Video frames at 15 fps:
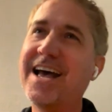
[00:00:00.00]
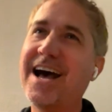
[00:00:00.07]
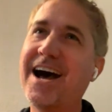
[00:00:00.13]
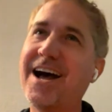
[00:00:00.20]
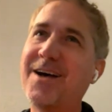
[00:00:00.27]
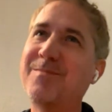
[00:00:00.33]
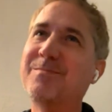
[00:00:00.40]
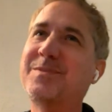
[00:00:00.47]

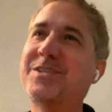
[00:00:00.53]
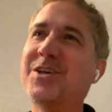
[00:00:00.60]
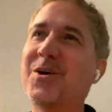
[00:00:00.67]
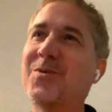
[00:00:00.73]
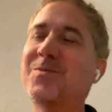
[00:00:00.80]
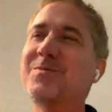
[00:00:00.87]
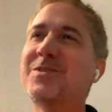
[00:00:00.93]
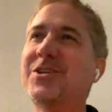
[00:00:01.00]
um,
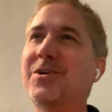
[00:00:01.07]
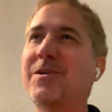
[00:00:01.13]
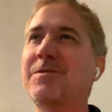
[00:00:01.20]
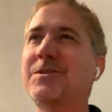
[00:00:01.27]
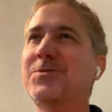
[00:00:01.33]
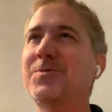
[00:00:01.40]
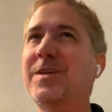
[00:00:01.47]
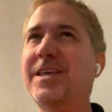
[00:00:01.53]
so so it
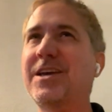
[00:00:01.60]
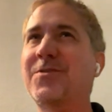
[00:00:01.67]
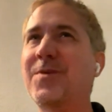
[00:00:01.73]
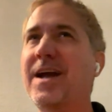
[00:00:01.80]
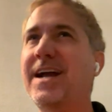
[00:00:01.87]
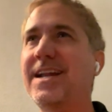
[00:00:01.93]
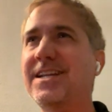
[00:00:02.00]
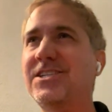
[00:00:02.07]
was really
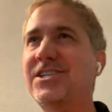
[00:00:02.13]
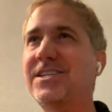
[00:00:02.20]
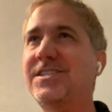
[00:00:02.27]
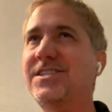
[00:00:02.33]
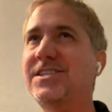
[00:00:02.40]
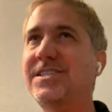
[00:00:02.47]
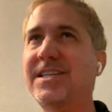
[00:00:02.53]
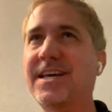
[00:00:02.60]
great and she's
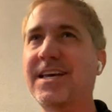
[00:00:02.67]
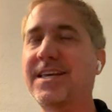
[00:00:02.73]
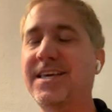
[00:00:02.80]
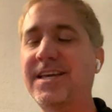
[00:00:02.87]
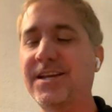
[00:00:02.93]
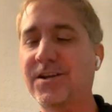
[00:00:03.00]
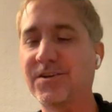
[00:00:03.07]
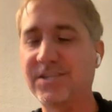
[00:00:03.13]
just like
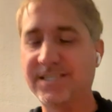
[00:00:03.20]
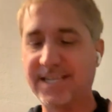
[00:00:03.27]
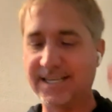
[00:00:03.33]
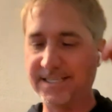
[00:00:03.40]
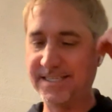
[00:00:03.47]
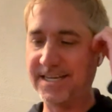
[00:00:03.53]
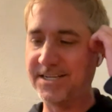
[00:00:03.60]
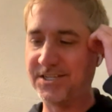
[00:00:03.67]
you know just
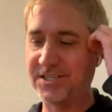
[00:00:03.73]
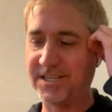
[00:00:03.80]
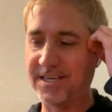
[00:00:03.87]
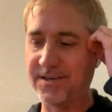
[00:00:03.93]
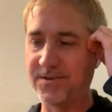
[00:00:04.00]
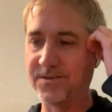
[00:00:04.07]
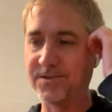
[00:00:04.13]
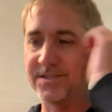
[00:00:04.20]
has such
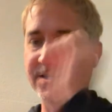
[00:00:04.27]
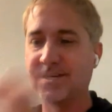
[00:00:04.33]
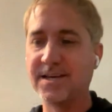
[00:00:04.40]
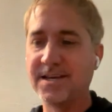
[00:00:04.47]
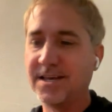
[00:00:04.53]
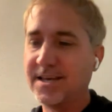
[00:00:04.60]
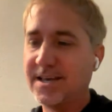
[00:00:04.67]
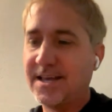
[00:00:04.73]
skills
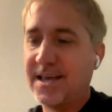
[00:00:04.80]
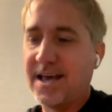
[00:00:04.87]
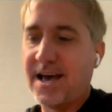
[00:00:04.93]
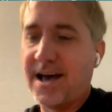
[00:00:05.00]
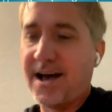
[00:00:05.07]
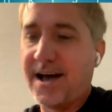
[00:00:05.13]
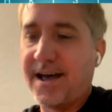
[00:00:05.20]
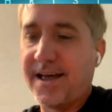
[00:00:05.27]

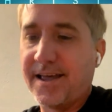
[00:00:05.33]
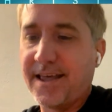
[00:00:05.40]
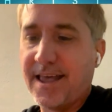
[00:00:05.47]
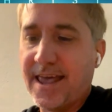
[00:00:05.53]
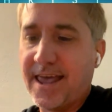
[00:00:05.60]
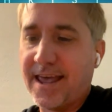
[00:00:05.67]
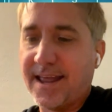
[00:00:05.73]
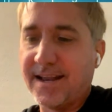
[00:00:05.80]
uh,
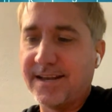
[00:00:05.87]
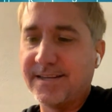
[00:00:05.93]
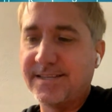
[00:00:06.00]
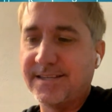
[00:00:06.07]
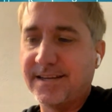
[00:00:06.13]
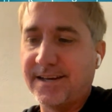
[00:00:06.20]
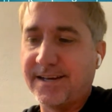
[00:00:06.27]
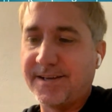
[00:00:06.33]
and
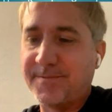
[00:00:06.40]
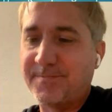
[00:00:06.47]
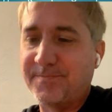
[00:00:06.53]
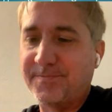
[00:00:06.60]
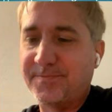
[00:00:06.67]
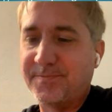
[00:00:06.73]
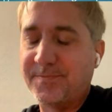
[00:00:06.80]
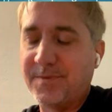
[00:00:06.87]
um,
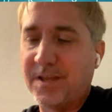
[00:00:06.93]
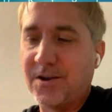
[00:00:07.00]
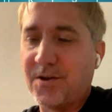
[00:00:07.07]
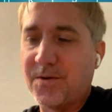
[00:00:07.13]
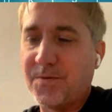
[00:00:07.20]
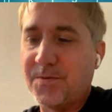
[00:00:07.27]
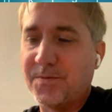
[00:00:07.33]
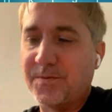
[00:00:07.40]
you
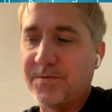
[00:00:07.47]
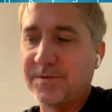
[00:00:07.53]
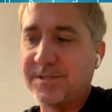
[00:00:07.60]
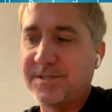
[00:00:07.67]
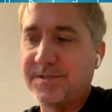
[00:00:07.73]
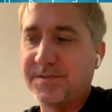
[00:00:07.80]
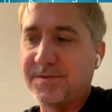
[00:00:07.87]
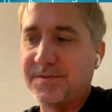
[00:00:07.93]
know it
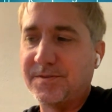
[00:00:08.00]
was